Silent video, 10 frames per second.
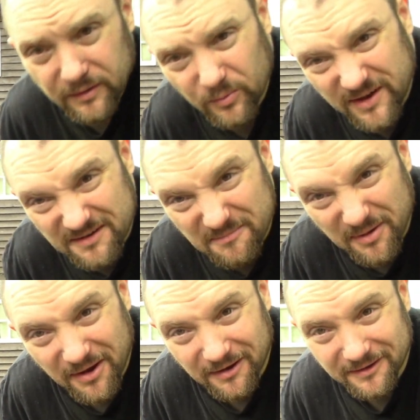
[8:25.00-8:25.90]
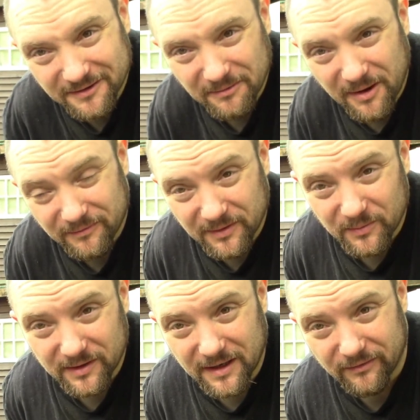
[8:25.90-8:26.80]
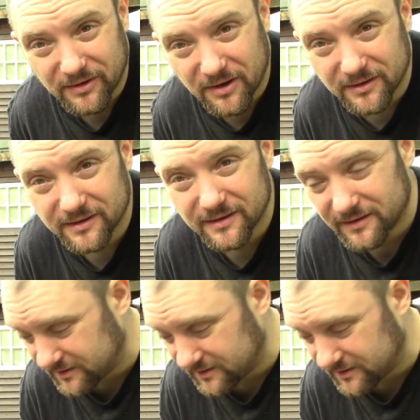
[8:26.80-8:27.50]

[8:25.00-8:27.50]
We can burn, so hopefully we can have a nice